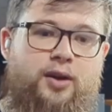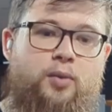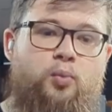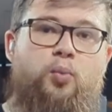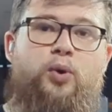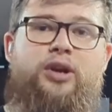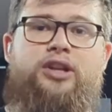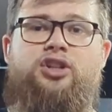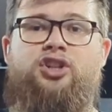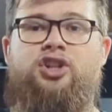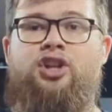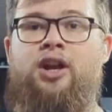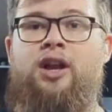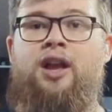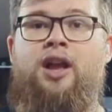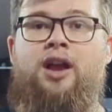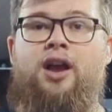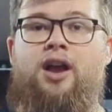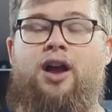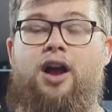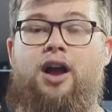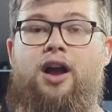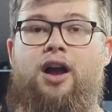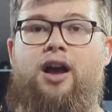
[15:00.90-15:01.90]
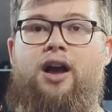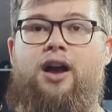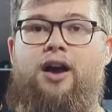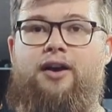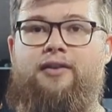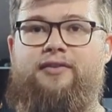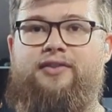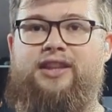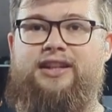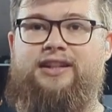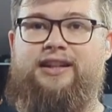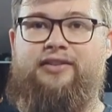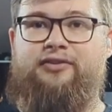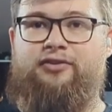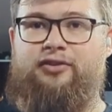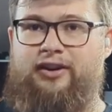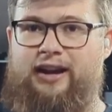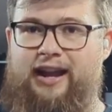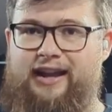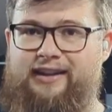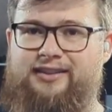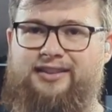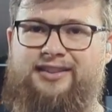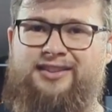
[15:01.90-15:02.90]
up which of the
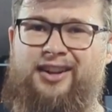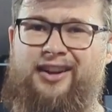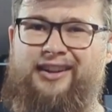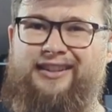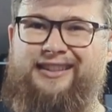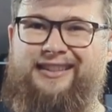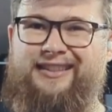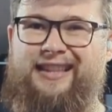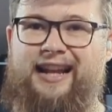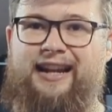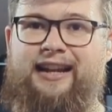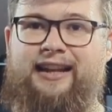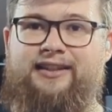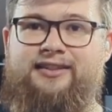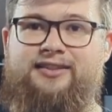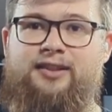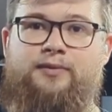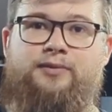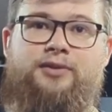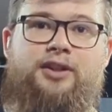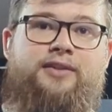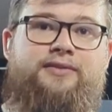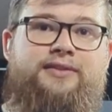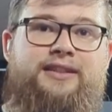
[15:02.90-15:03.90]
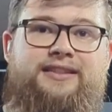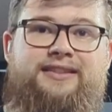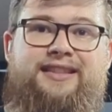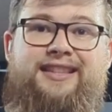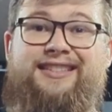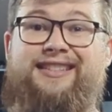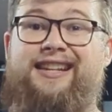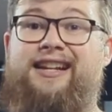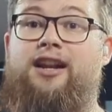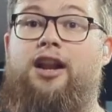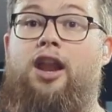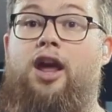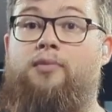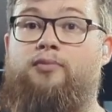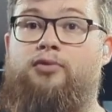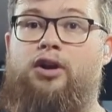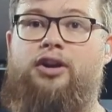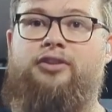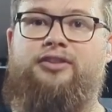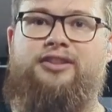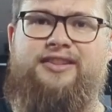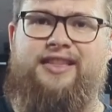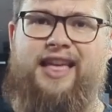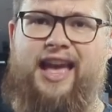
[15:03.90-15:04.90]
different exercises that is. Sometimes it's the single arm
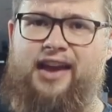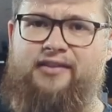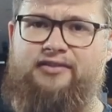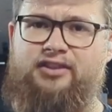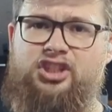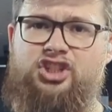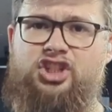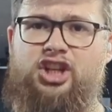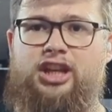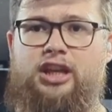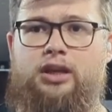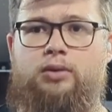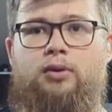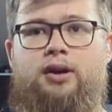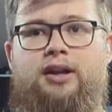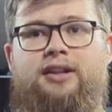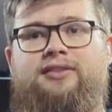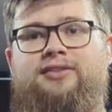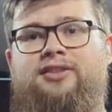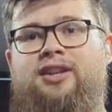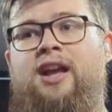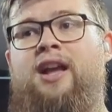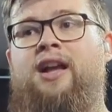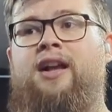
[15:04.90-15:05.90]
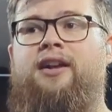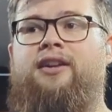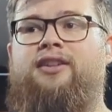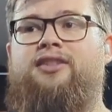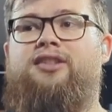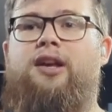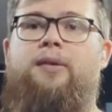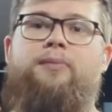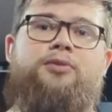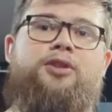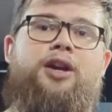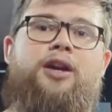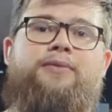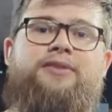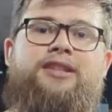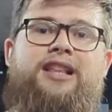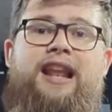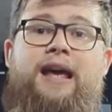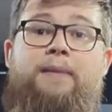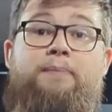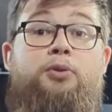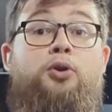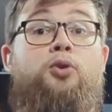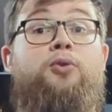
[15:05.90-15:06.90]
rows are the heavy cheaty ones. Sometimes the
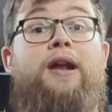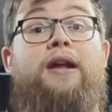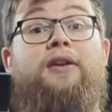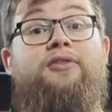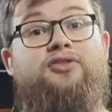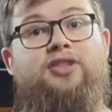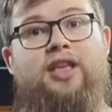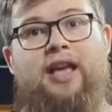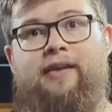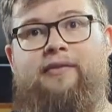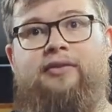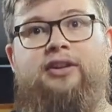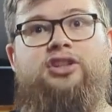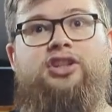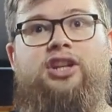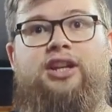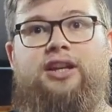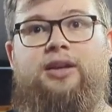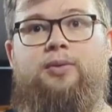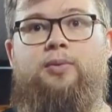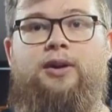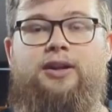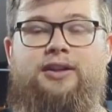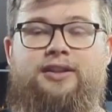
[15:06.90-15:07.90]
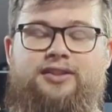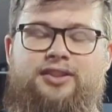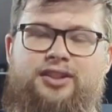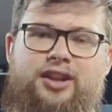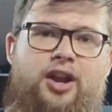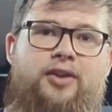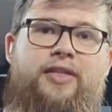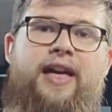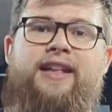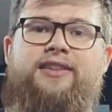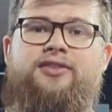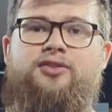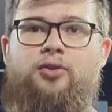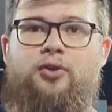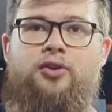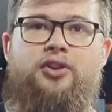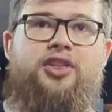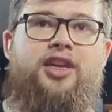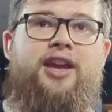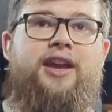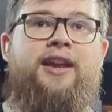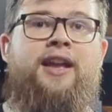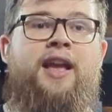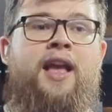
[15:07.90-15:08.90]
lat pull downs are the heavy cheaty ones. You know, that sort of
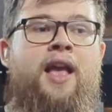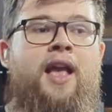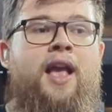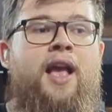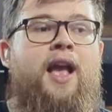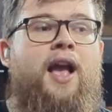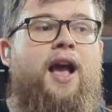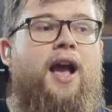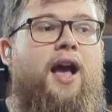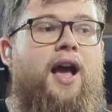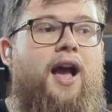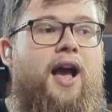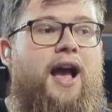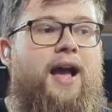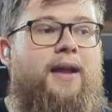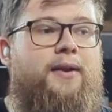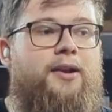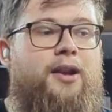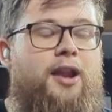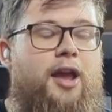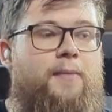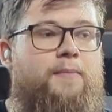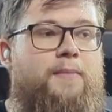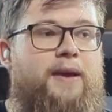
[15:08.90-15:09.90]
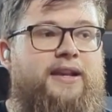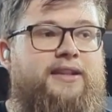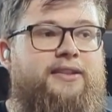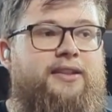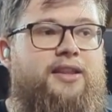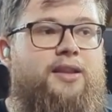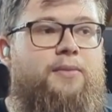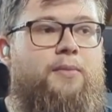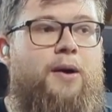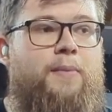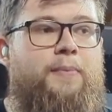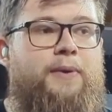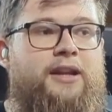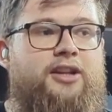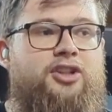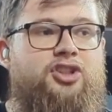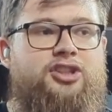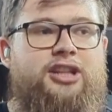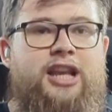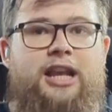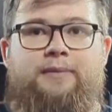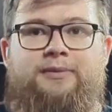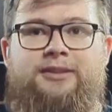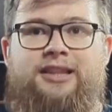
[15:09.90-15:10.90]
thing. And mixing them up, and it
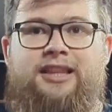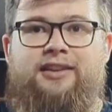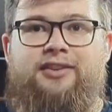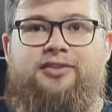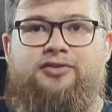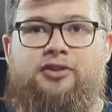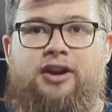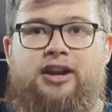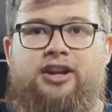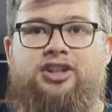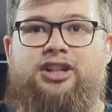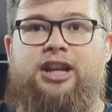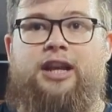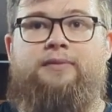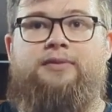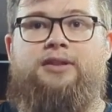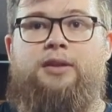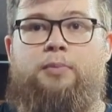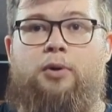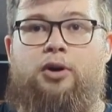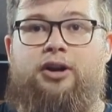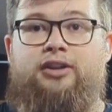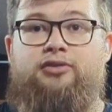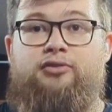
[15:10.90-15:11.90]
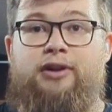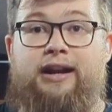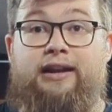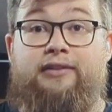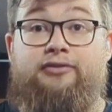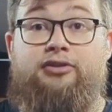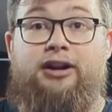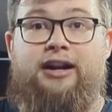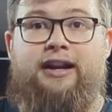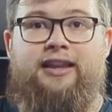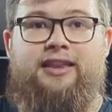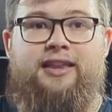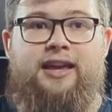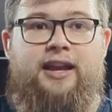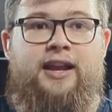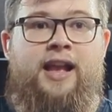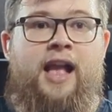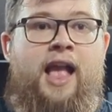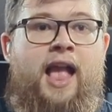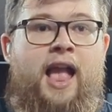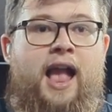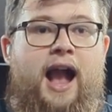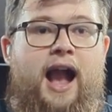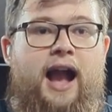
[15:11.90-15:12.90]
just keeps things fresh, keeps the body ready for anything.
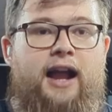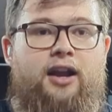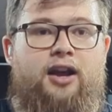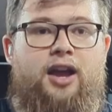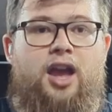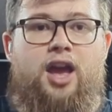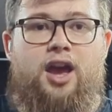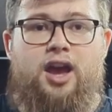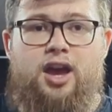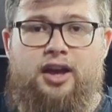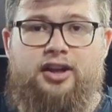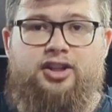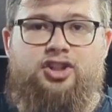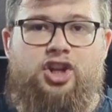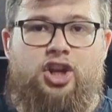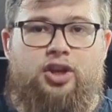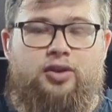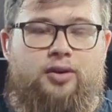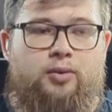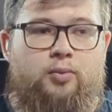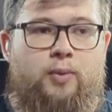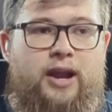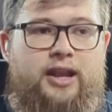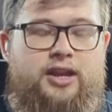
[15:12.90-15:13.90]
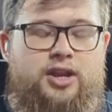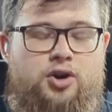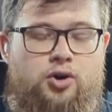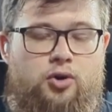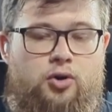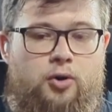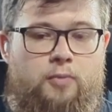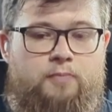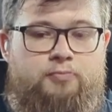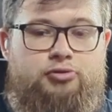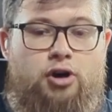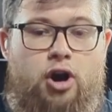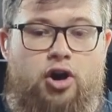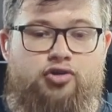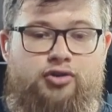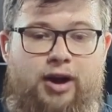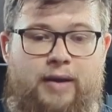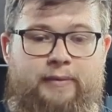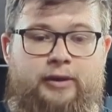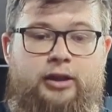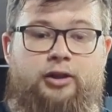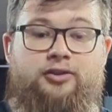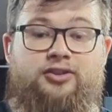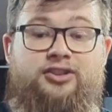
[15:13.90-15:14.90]
And I urge you that when you're
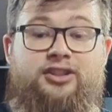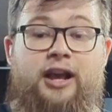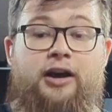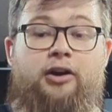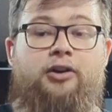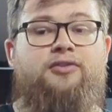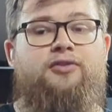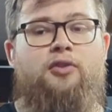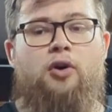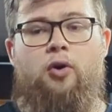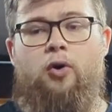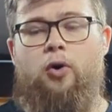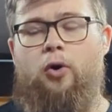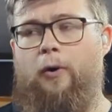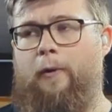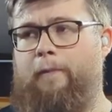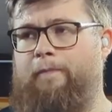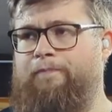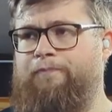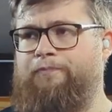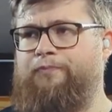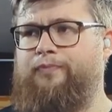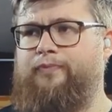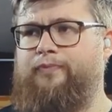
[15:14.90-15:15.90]
programming yourself, or